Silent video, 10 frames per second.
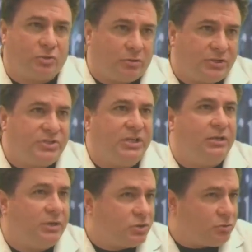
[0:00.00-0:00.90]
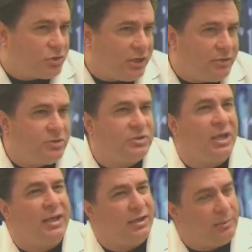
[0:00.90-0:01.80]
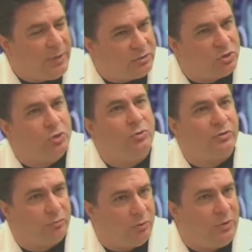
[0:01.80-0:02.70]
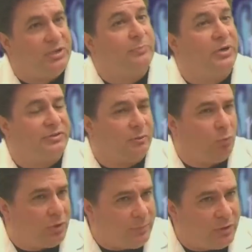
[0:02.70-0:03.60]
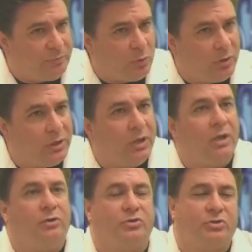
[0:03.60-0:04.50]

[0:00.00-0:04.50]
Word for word: You'll start to see initial changes in about 2 to 3 weeks, but at the 1 month point,